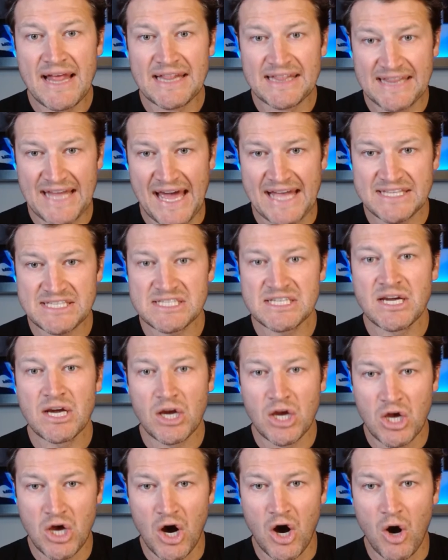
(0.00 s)
Let's
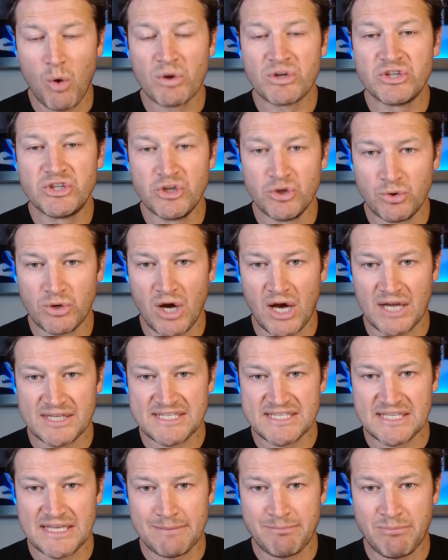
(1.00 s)
go. Do not
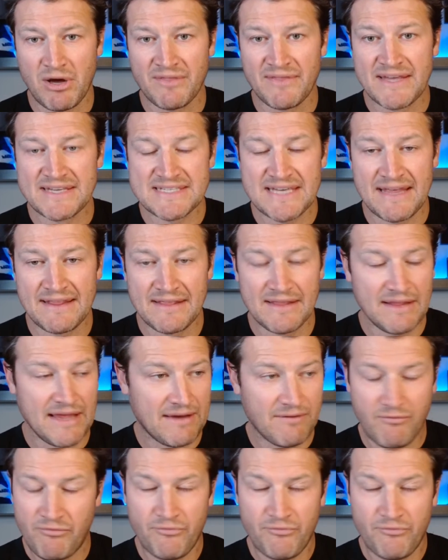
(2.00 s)
sleep on this. And like,